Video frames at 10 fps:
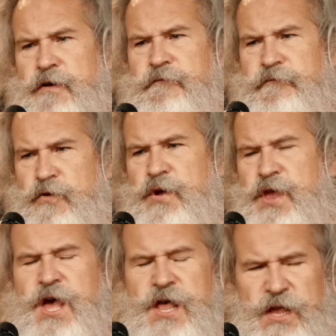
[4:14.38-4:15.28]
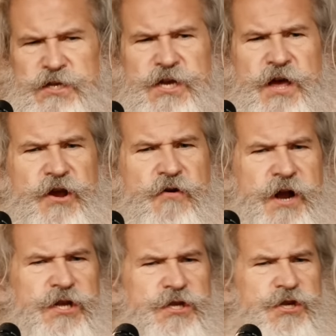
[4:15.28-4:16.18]
for them. They say the
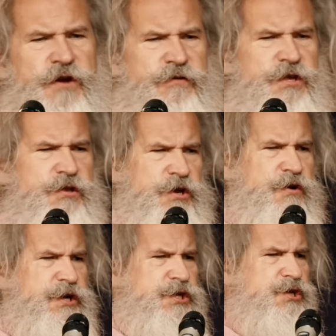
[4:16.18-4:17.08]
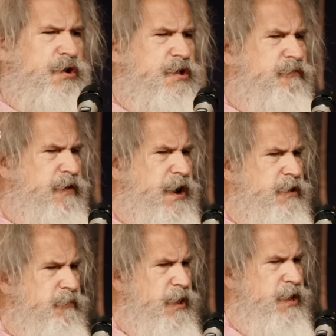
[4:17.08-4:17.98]
greatest service, the greatest joy you find
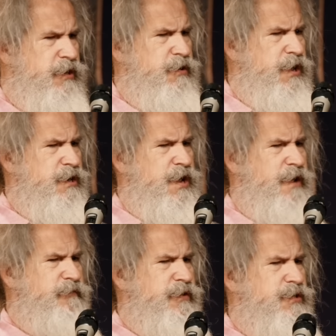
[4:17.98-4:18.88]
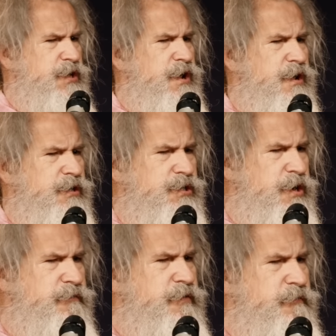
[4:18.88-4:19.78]
in, in, in life is uh,
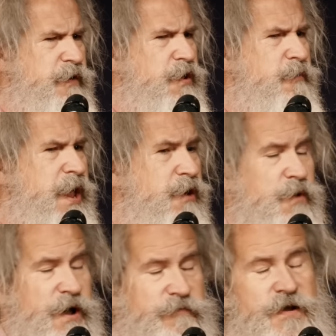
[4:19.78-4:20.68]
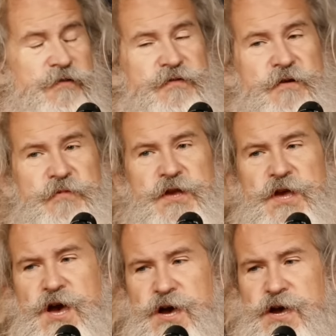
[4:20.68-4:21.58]
serving your fellow man. Well, I found
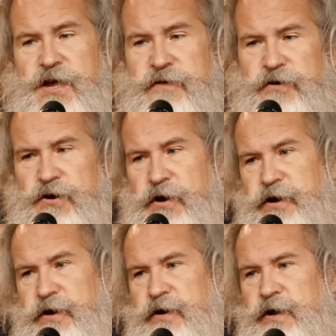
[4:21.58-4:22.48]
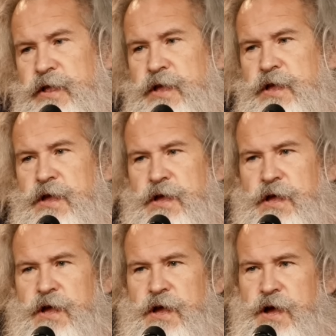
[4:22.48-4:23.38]
something uh, even greater
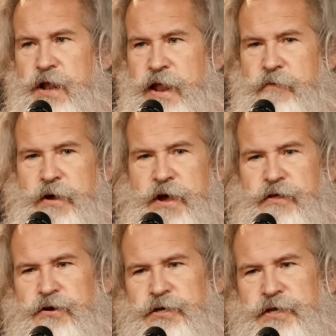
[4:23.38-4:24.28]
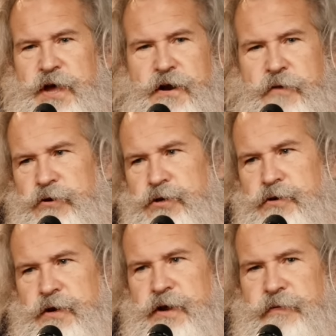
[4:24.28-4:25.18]
allowing others that
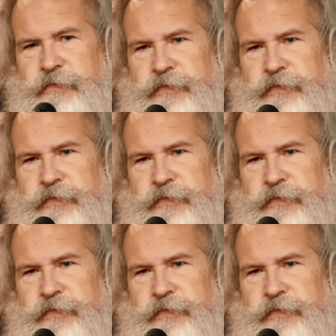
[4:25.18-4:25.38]
opportunity.